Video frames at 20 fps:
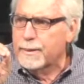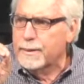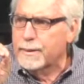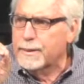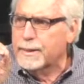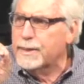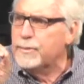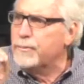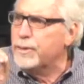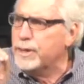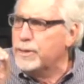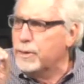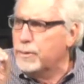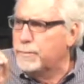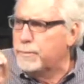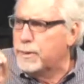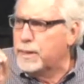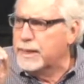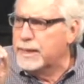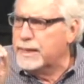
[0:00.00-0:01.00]
Can we go
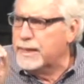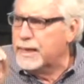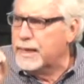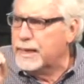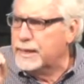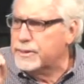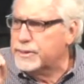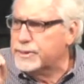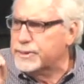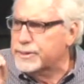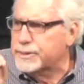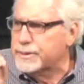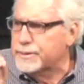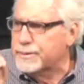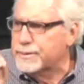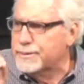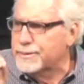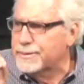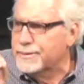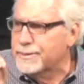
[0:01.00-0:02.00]
play catch
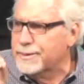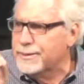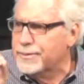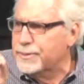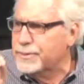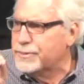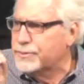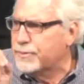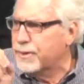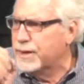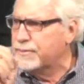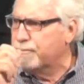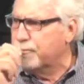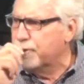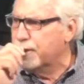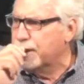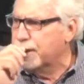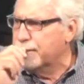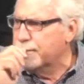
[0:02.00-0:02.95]
in the driveway?